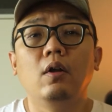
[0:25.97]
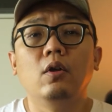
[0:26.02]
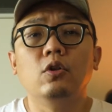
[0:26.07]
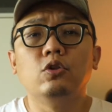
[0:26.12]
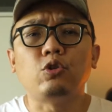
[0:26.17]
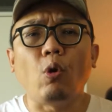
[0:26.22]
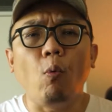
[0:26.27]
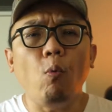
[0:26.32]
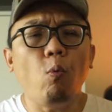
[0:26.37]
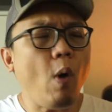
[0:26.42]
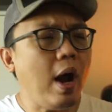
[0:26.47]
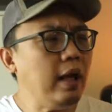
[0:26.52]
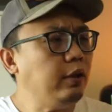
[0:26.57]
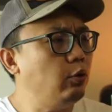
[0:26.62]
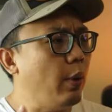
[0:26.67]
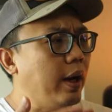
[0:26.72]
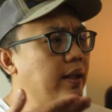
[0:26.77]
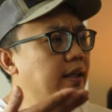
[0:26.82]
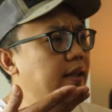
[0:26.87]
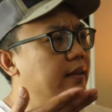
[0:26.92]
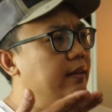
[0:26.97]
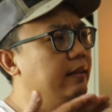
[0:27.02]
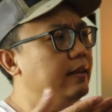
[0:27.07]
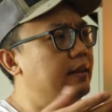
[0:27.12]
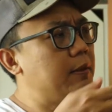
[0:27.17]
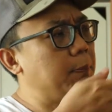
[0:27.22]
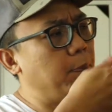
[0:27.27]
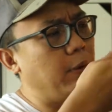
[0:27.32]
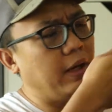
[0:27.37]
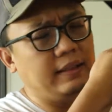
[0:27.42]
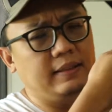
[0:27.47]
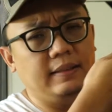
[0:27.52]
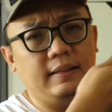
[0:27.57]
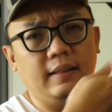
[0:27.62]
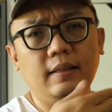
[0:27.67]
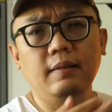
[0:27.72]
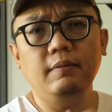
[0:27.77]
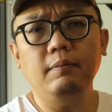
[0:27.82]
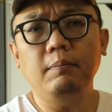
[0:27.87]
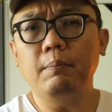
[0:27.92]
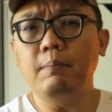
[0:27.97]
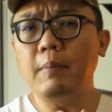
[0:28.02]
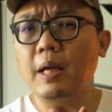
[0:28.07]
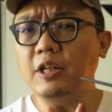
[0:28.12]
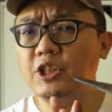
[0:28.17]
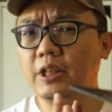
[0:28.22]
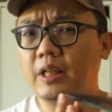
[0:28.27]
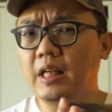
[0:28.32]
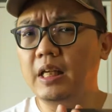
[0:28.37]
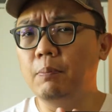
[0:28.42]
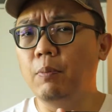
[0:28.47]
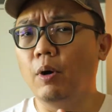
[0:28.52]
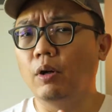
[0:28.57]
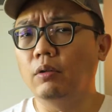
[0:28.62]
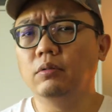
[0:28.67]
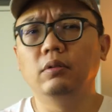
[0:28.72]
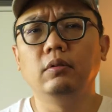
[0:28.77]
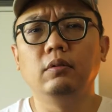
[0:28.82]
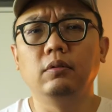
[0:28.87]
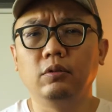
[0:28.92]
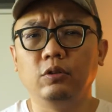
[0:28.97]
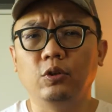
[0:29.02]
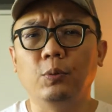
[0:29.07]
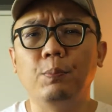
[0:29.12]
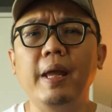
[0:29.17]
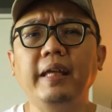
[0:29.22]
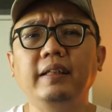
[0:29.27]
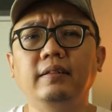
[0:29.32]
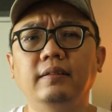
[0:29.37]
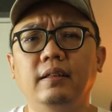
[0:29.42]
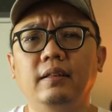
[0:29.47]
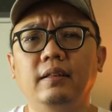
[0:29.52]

So why do I need this pricey Magic Keyboard to make the